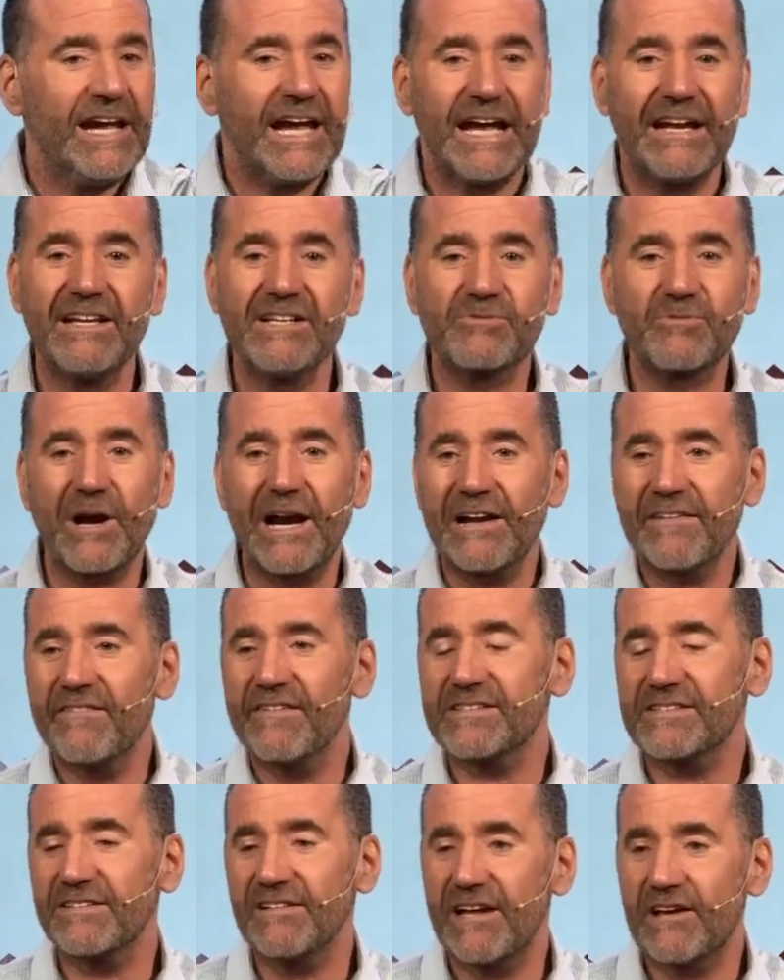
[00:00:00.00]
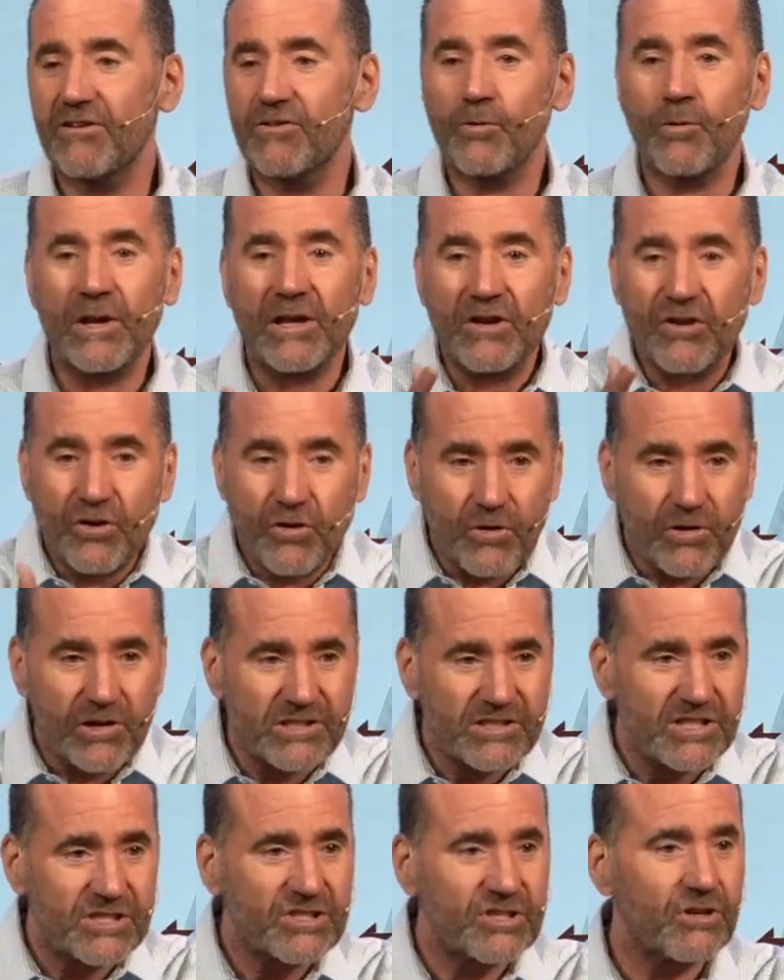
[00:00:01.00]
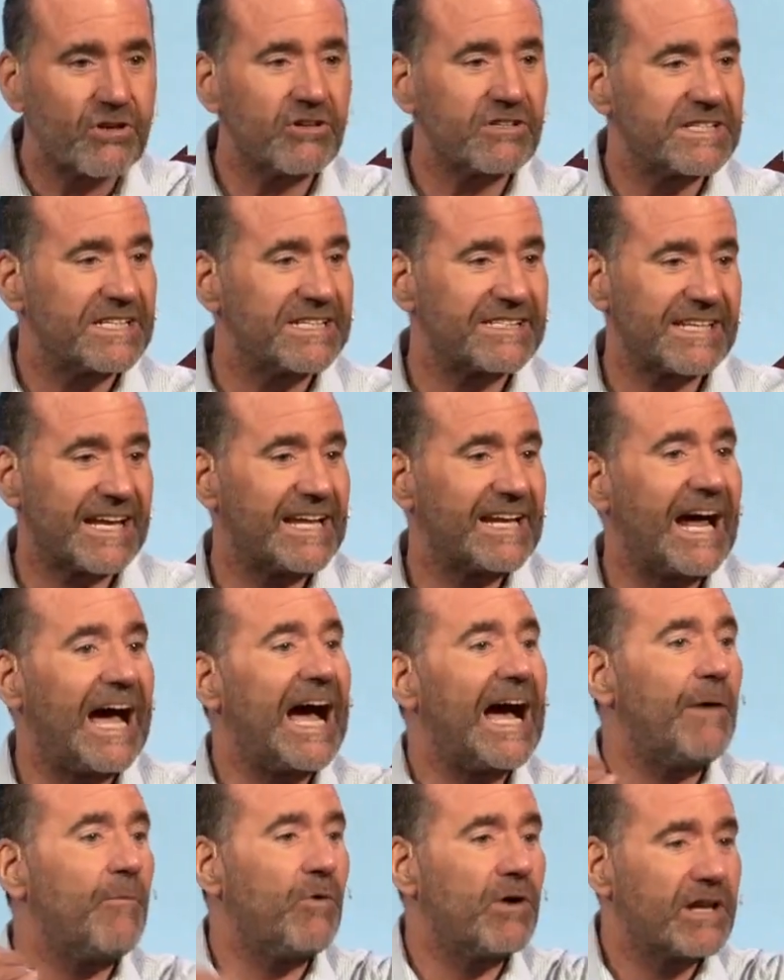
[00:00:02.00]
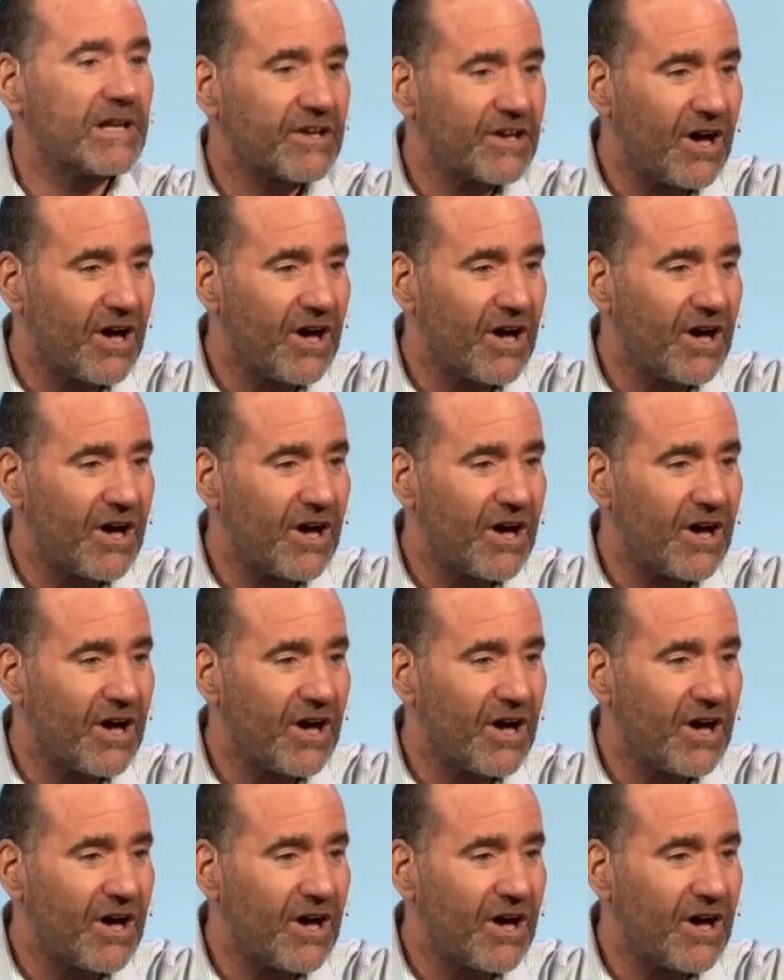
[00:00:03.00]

And he's writing this letter to encourage the church. And he's saying, I want to